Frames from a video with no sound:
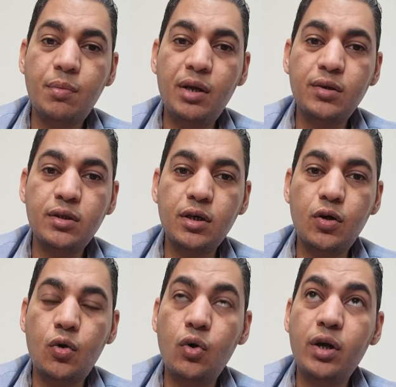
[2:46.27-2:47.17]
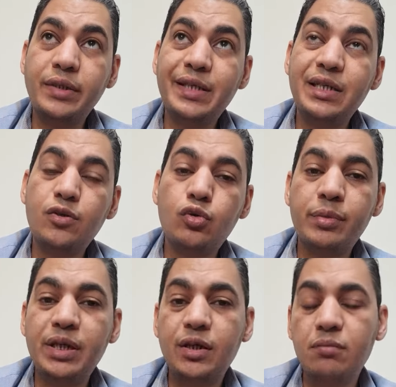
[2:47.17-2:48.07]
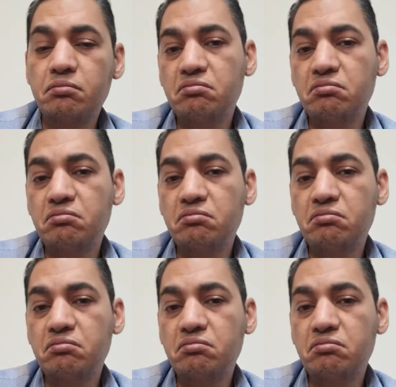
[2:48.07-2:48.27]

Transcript: but all tend to be